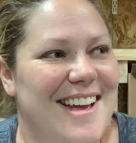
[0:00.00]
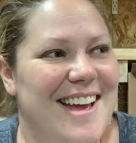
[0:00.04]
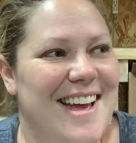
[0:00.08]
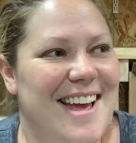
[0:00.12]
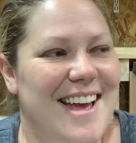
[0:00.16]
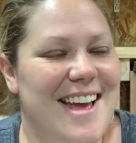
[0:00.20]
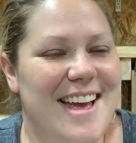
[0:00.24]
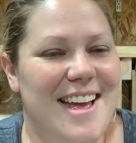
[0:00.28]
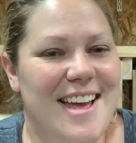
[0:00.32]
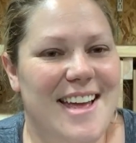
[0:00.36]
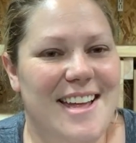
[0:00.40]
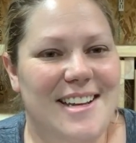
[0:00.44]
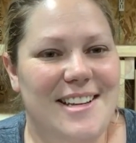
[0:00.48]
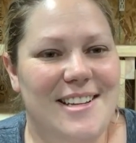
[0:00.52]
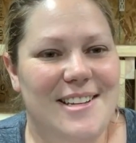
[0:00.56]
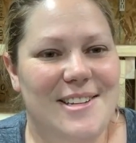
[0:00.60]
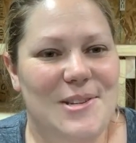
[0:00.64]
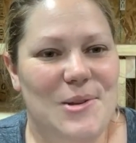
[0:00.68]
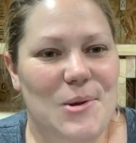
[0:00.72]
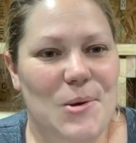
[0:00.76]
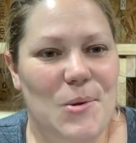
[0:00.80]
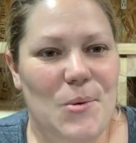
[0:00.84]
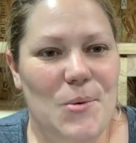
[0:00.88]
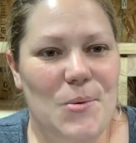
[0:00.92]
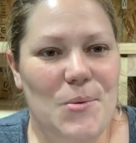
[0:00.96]

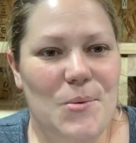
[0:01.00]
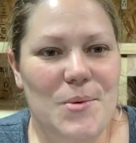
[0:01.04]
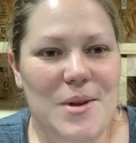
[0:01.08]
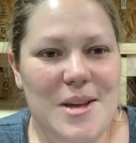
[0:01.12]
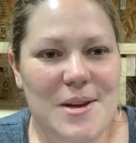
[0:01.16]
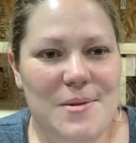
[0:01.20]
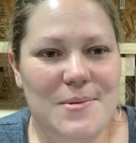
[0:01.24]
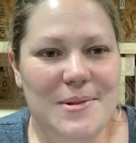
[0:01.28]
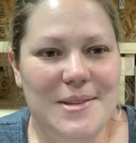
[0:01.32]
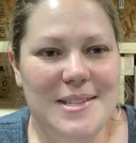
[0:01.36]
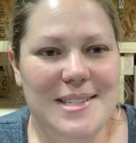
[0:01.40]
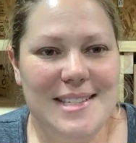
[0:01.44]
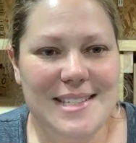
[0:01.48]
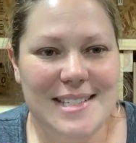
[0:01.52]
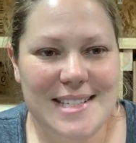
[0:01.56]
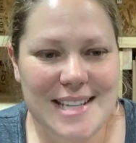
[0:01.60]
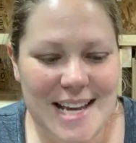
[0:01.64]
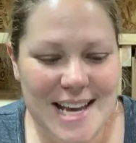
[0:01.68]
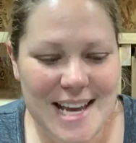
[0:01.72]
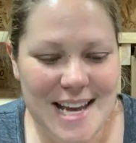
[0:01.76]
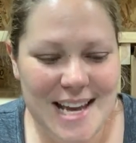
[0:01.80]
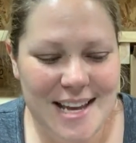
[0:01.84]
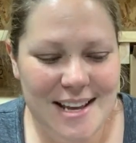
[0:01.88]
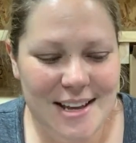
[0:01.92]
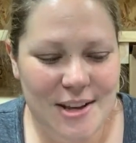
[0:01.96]
And we will
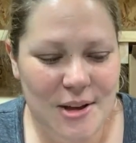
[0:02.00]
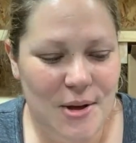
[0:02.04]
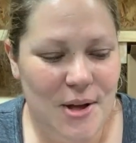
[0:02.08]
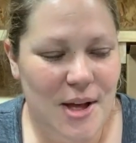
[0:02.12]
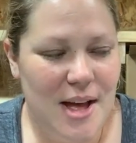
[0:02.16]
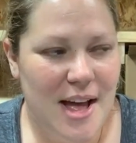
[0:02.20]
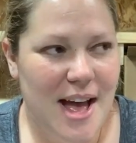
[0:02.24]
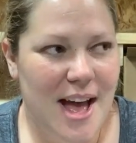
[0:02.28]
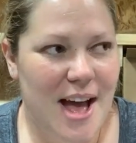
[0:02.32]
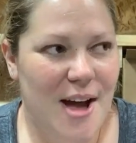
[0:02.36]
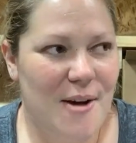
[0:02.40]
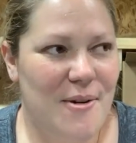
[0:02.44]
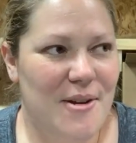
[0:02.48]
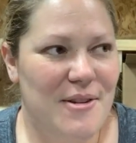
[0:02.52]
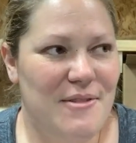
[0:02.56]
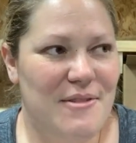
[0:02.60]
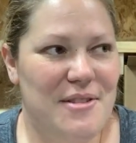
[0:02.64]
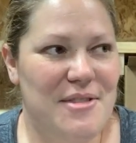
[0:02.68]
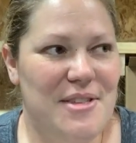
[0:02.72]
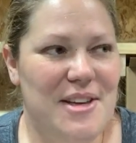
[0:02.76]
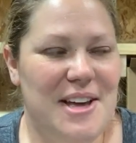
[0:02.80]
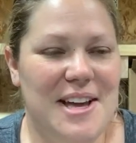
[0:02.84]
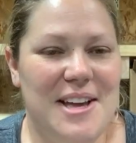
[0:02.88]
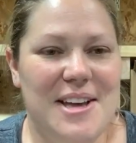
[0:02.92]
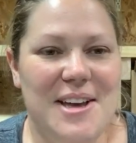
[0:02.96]
see how
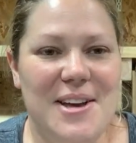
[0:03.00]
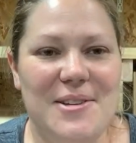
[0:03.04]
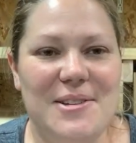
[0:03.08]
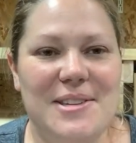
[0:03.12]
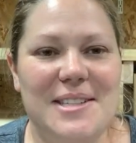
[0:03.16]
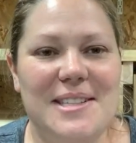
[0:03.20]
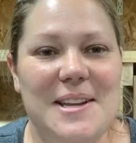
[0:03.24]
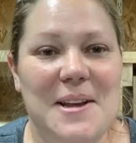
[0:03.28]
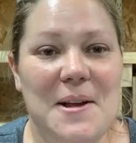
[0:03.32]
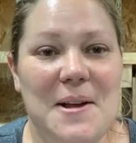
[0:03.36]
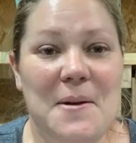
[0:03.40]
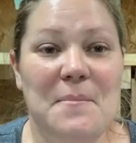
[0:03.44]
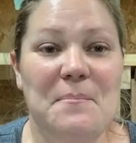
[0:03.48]
everything goes.